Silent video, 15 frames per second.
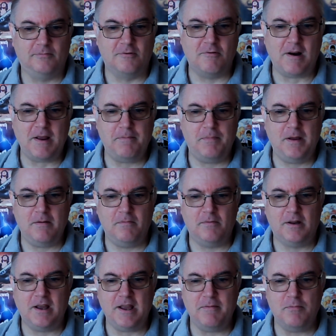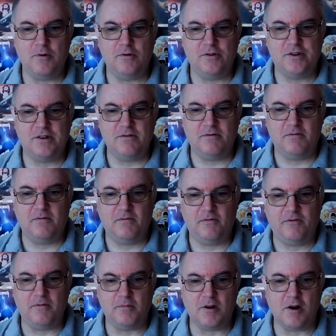Great keyboards and
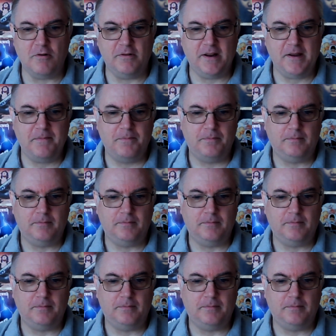from Goldie.